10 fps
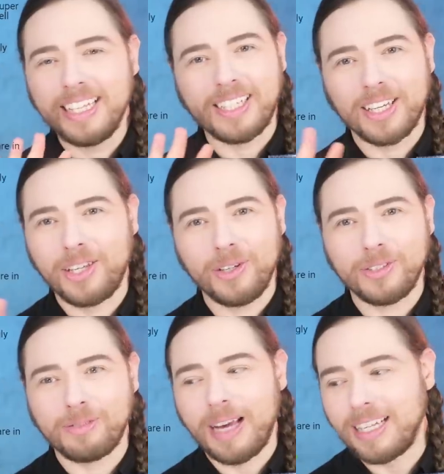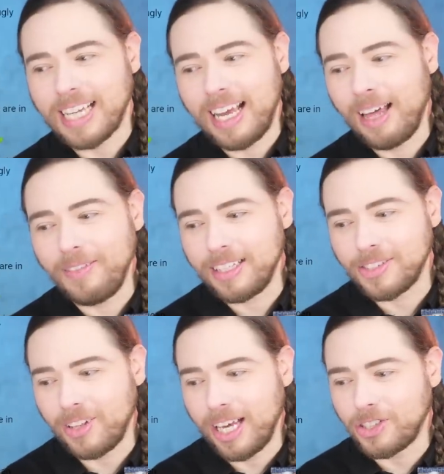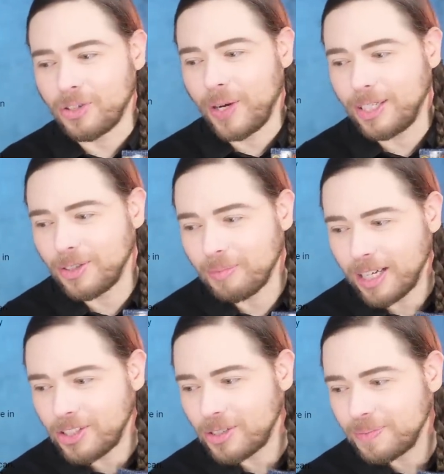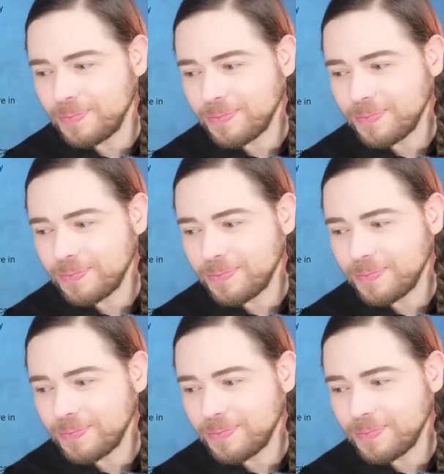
It's a huge mess. I'm loving this collection way too much.